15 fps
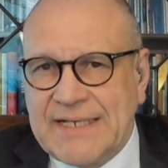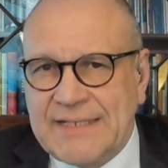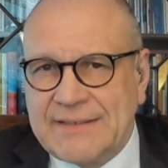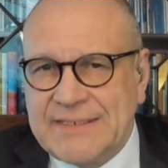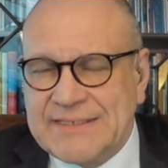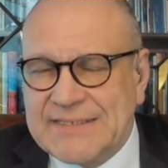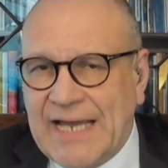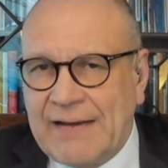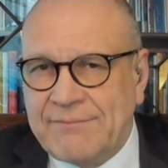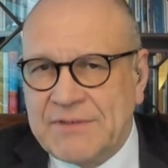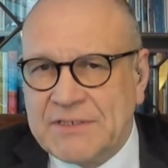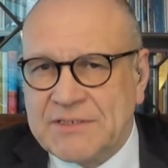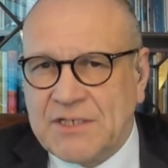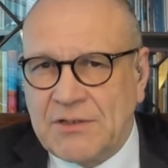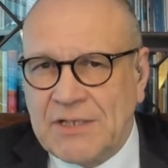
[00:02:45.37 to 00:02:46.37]
that this
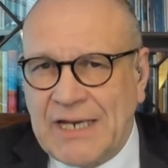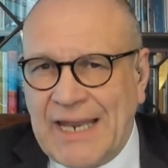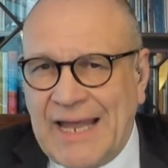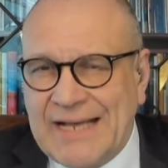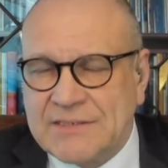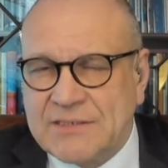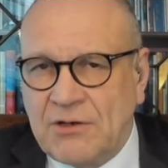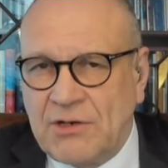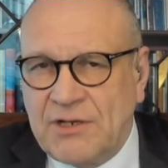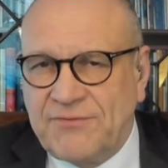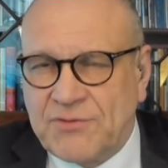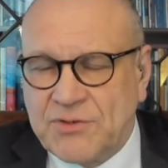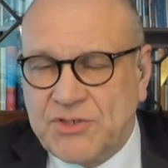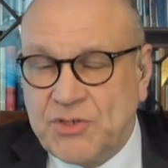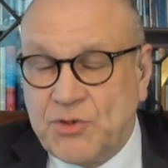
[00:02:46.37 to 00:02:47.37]
government is going to last only
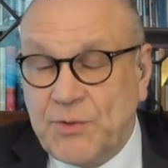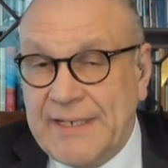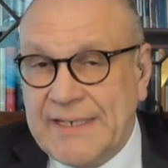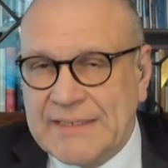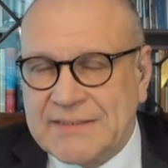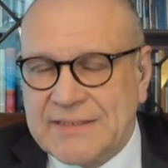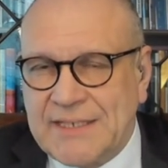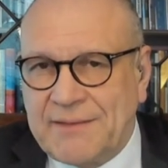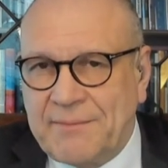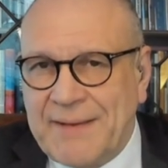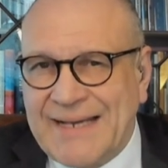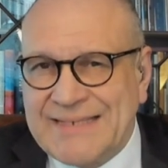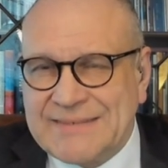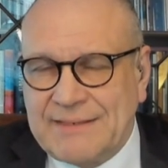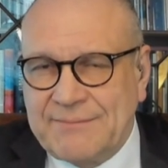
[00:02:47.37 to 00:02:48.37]
for 2 years at the
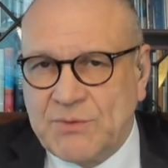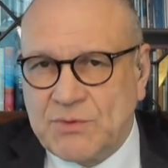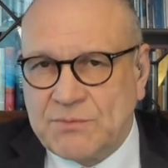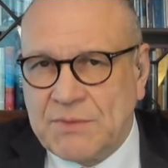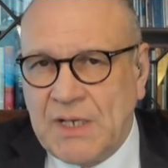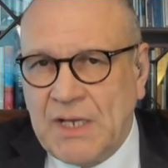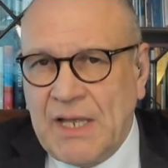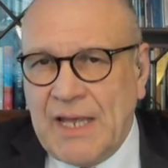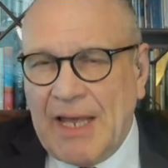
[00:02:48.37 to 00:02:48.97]
maximum.